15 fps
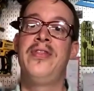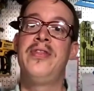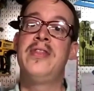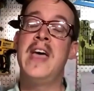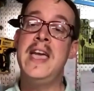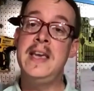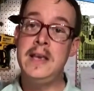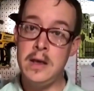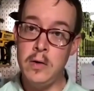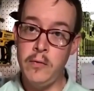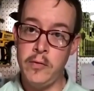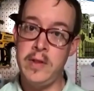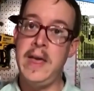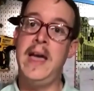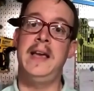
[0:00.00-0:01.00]
thank you
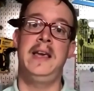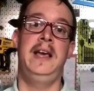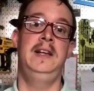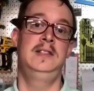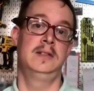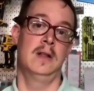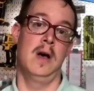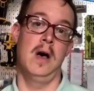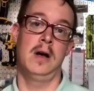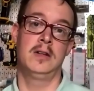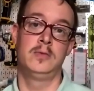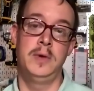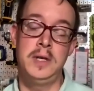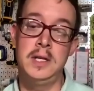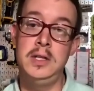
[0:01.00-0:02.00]
for that case law. So
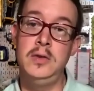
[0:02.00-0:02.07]
we can use